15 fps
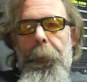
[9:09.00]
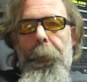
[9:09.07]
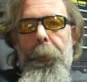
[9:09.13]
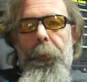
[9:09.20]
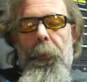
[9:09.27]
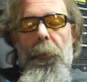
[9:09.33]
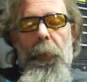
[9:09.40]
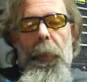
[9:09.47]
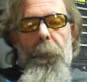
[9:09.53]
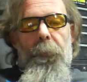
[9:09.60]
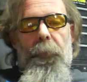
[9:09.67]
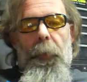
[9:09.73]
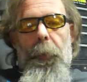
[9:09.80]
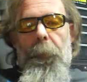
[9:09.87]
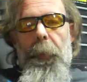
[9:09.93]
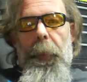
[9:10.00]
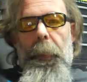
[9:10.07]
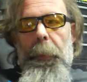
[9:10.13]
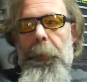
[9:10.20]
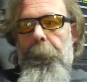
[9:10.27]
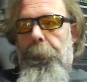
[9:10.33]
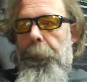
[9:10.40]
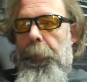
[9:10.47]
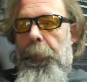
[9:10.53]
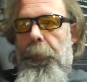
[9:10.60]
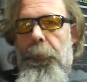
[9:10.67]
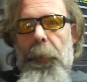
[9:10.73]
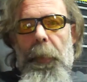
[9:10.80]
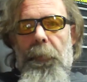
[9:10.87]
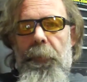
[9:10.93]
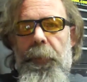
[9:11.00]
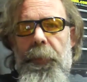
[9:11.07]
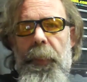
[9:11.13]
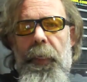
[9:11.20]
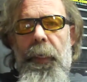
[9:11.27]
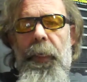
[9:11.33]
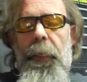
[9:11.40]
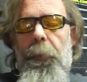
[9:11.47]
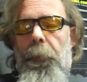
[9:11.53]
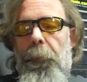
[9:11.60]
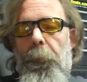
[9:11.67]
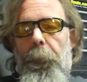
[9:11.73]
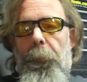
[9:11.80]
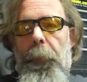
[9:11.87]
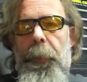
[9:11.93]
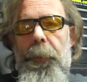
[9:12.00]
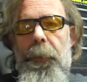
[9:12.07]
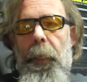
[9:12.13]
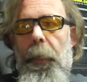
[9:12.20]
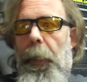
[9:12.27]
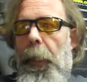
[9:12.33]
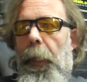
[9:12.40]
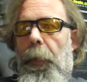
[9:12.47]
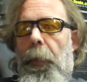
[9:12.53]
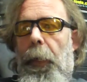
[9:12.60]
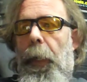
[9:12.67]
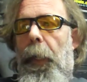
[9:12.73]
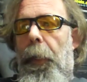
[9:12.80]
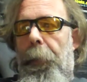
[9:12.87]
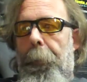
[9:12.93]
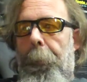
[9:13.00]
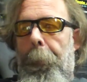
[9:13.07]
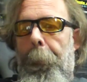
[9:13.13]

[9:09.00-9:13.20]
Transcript: You know, I'm from the Traverse City, Michigan area.